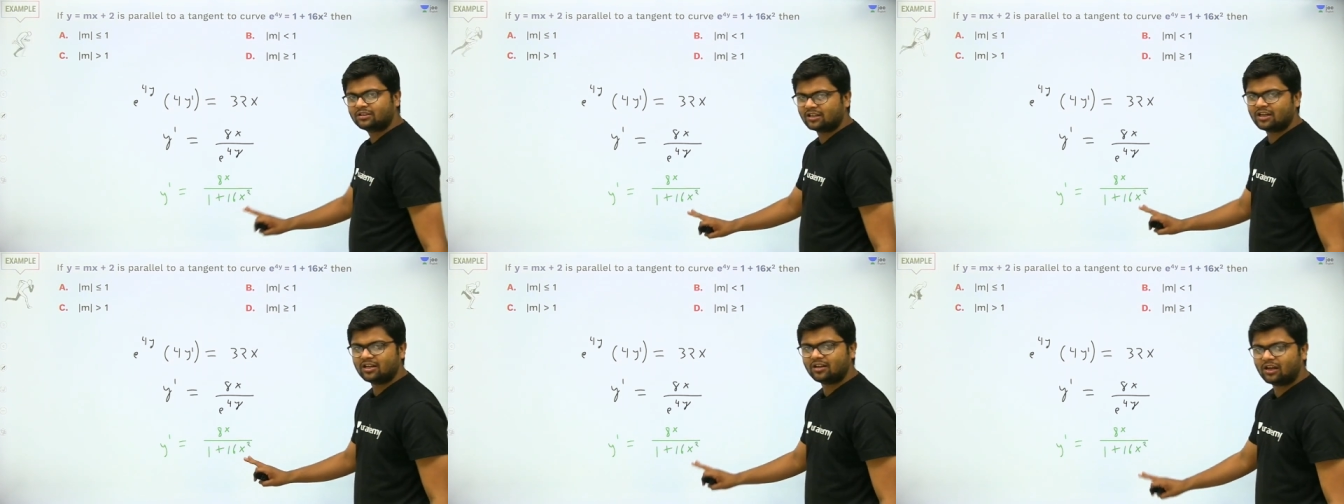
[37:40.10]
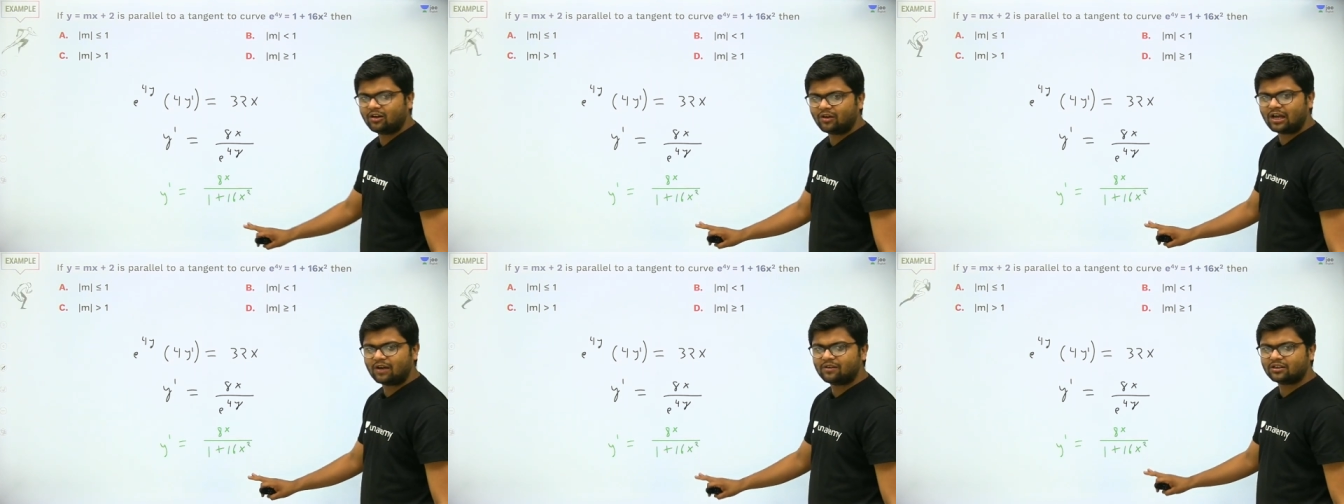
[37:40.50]
Till
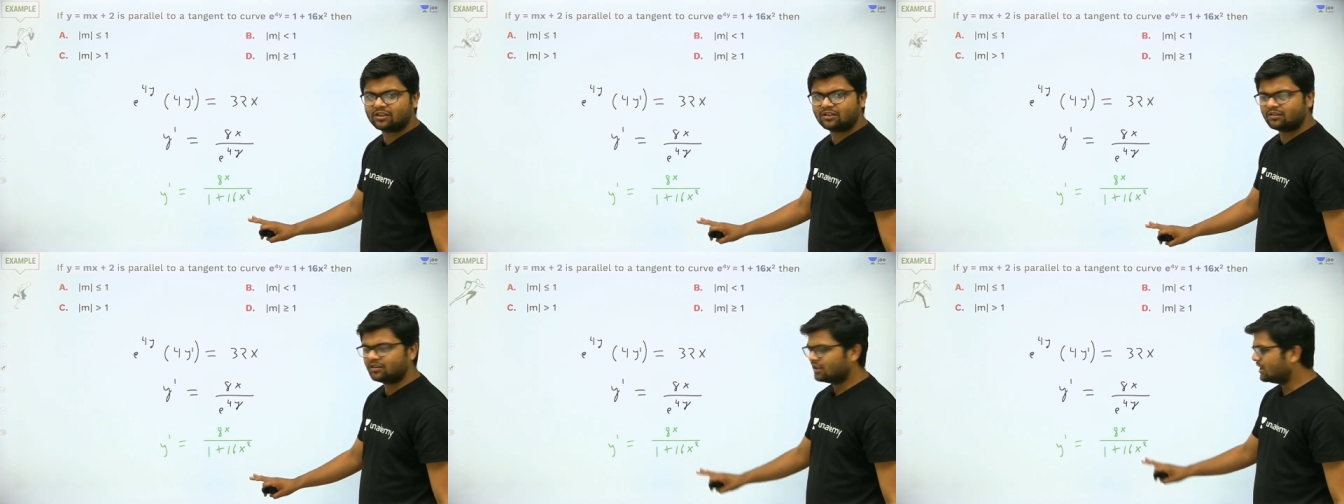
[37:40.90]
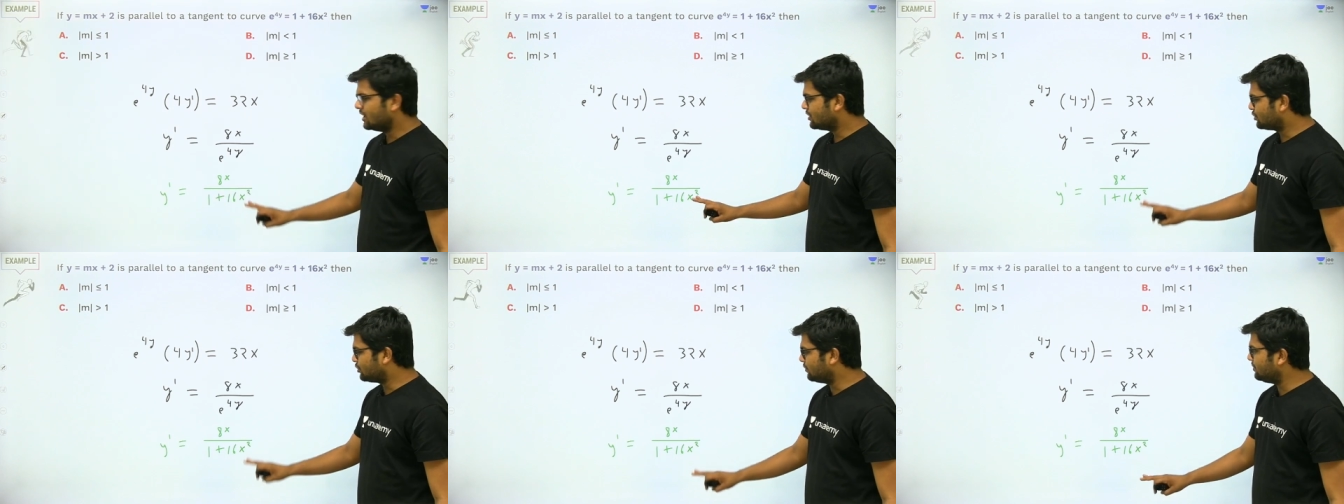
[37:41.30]
now everything
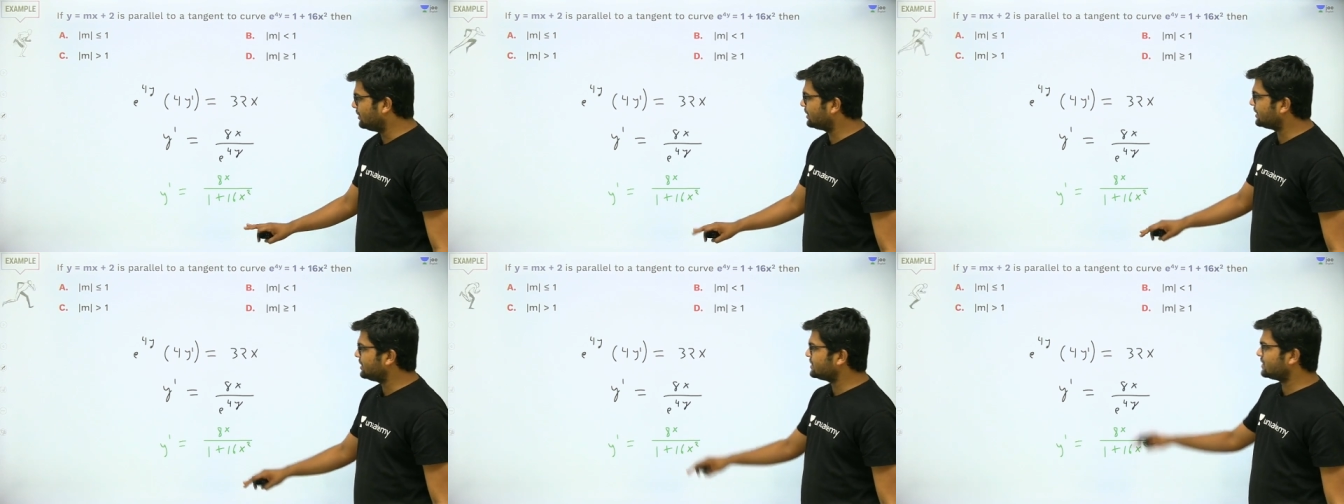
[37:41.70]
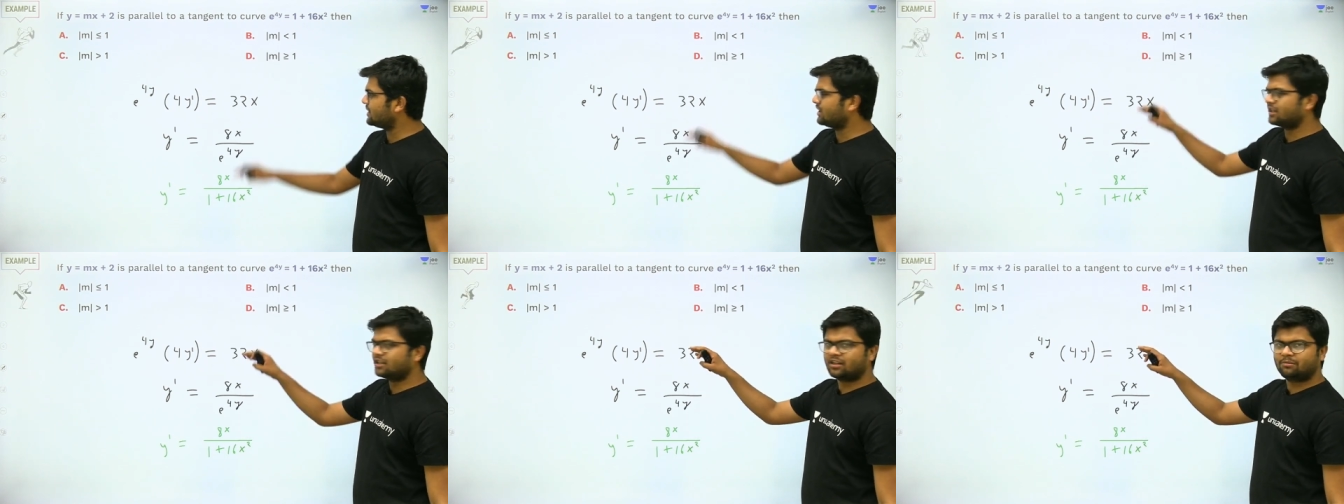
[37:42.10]
should be
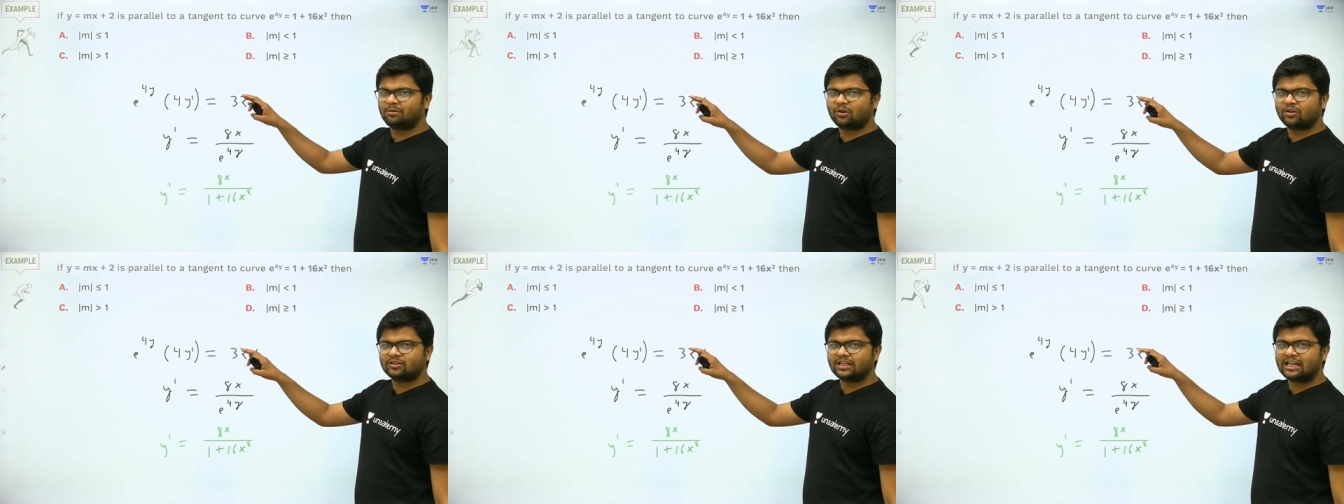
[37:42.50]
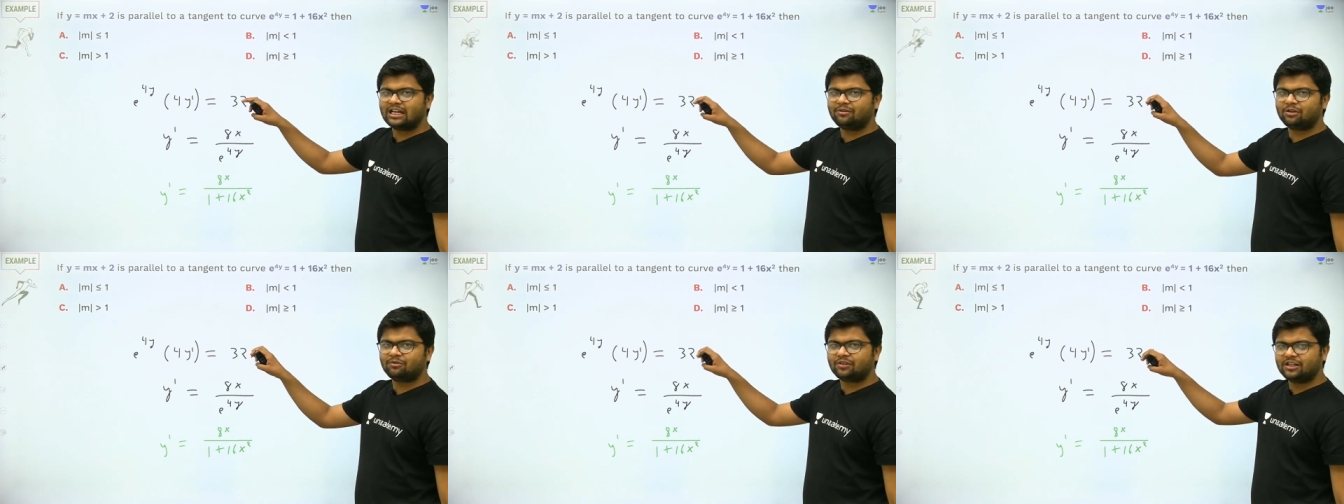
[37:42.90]
crystal clear, because I
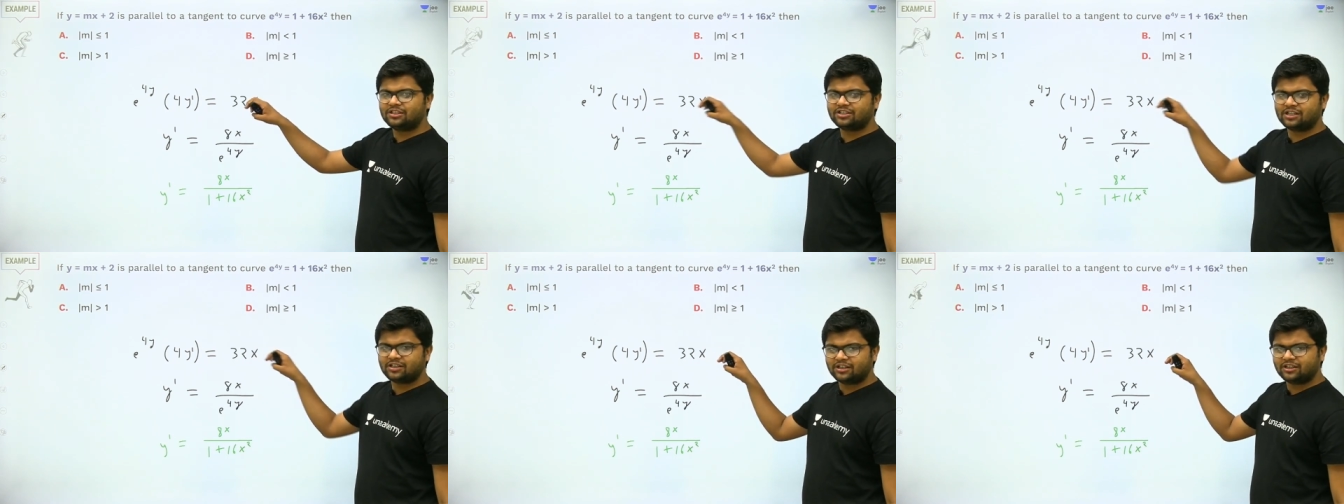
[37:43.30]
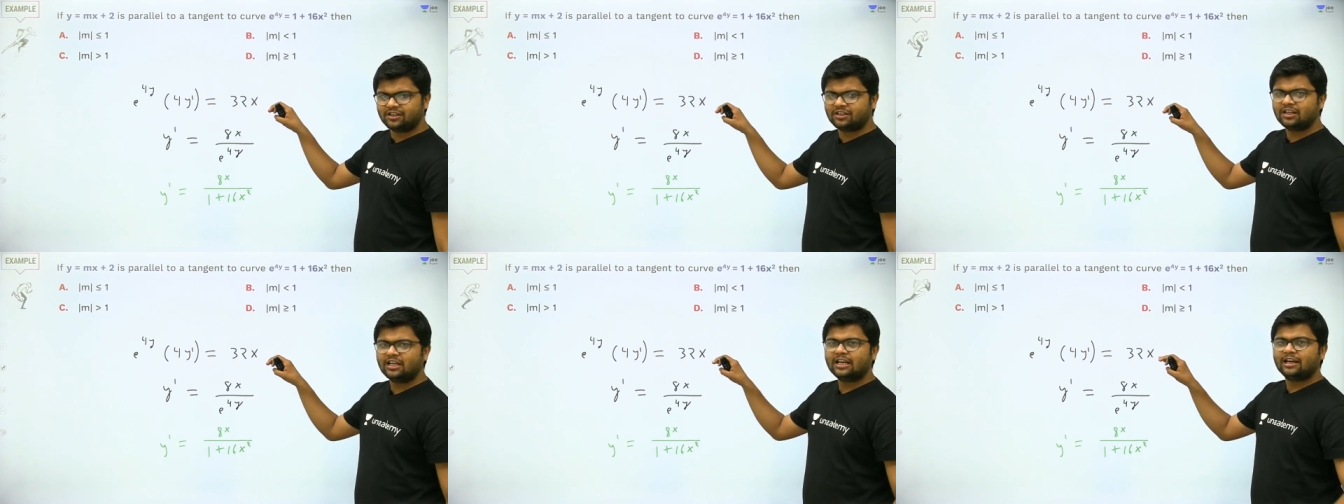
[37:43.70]
have differentiated
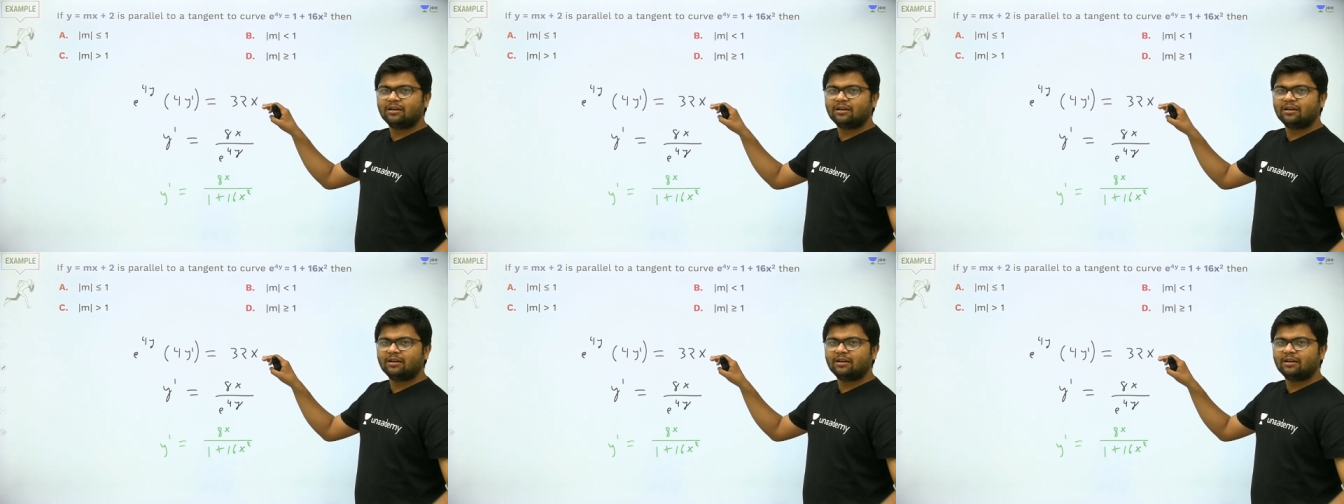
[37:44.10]
it,